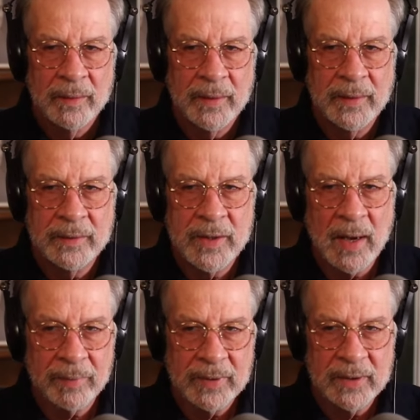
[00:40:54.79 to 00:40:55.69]
the
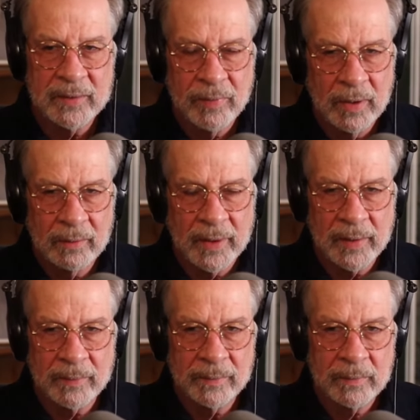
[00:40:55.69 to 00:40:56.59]
Japanese
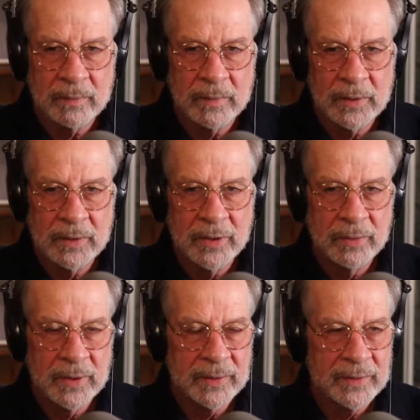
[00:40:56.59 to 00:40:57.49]
program, the
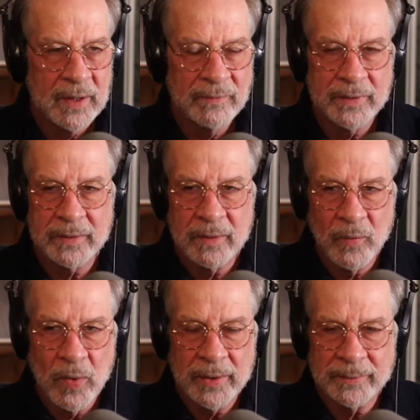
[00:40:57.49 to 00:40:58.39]
Unit
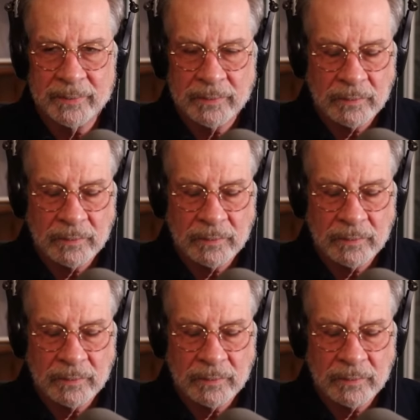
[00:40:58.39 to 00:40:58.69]
731,